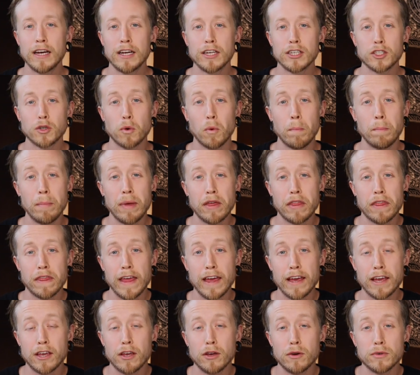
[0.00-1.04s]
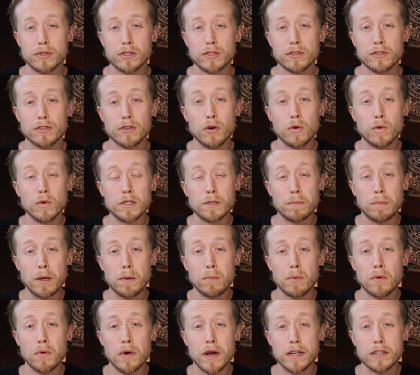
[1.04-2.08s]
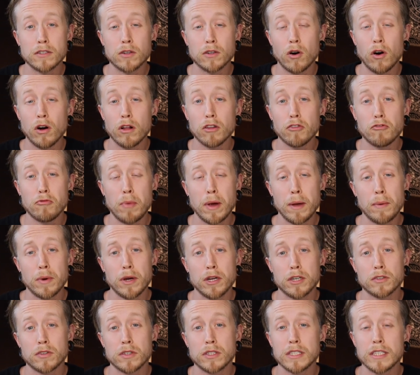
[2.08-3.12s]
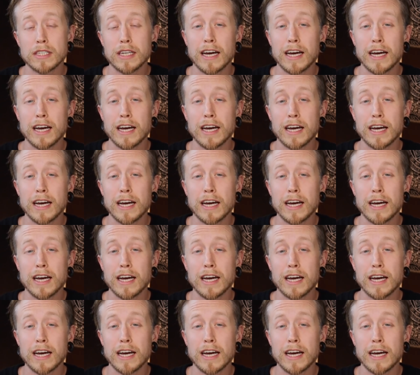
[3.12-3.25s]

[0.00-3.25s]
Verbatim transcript: So, a big thank you to those people and to all of my patrons